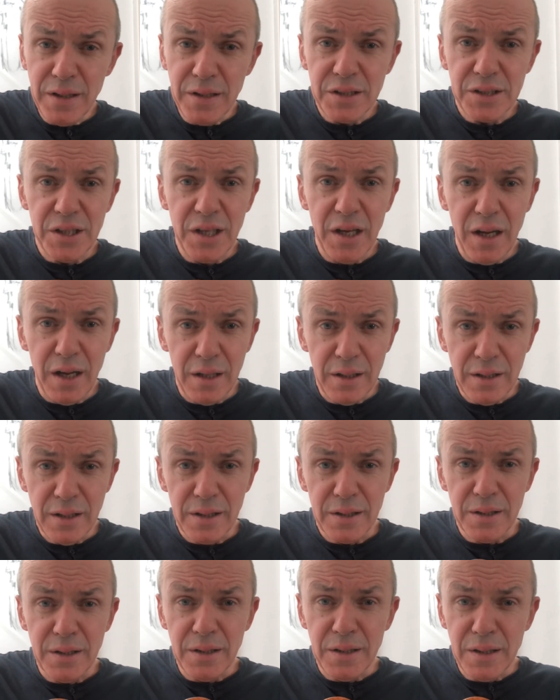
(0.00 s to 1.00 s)

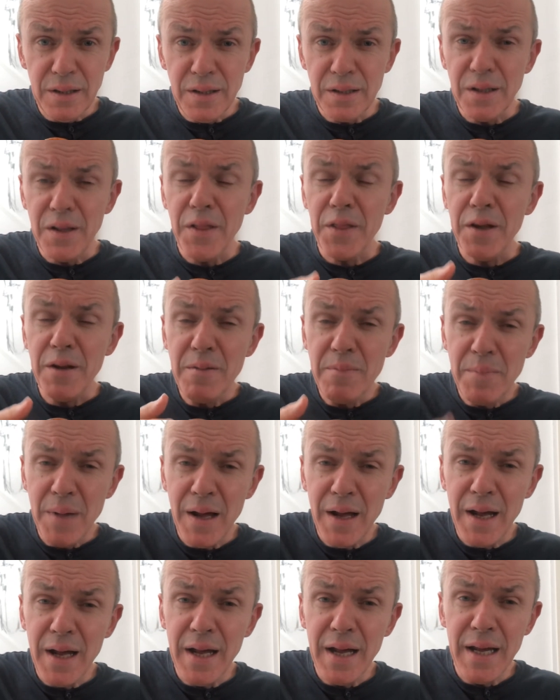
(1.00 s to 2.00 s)
Jungle, the
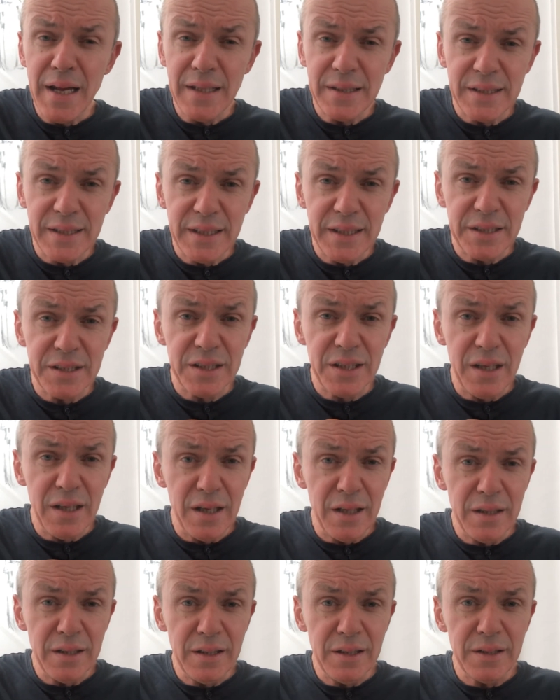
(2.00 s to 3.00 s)
mighty
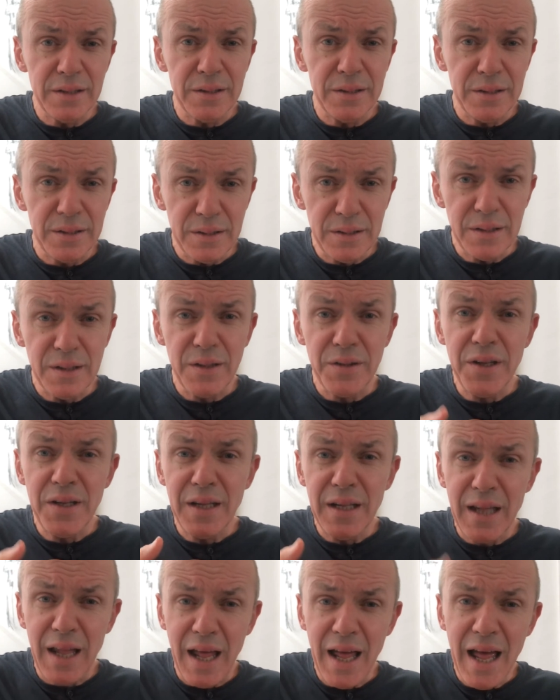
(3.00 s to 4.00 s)
jungle, the
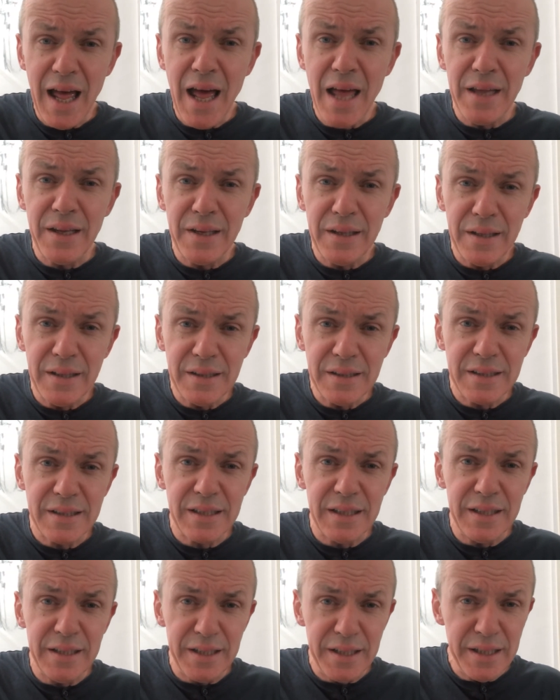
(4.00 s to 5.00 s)
lion
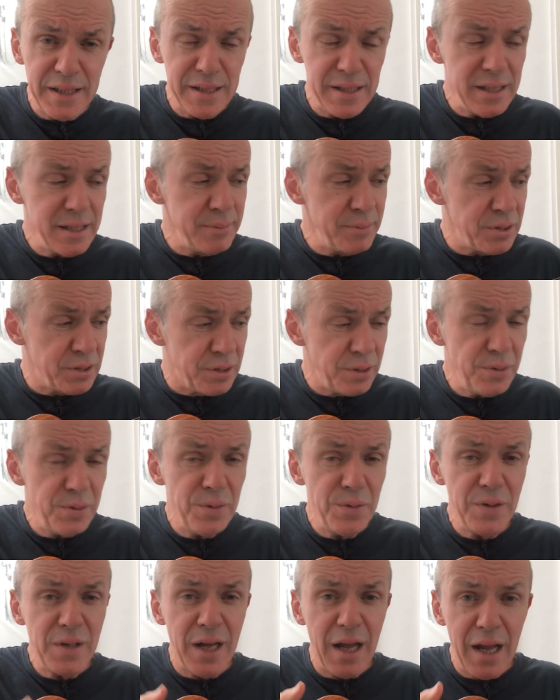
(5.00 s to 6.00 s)
sleeps
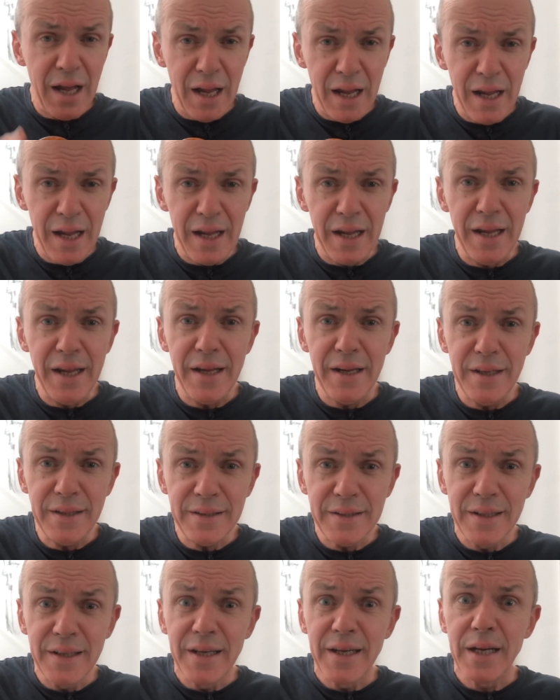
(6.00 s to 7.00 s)

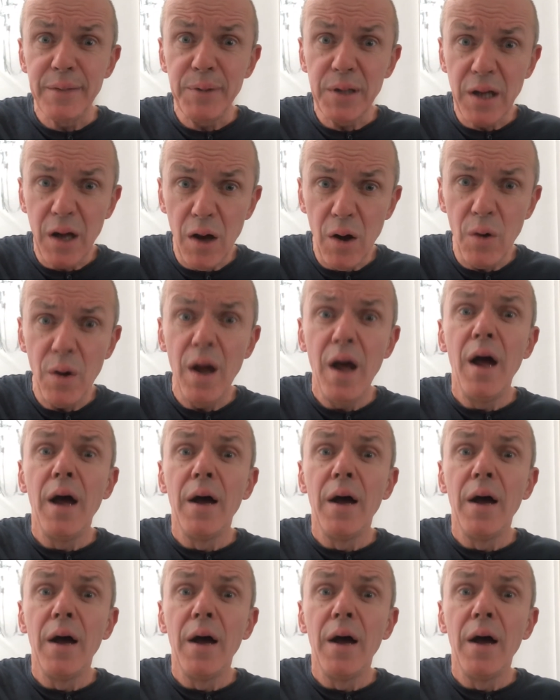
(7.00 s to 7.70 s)
tonight. Here we go.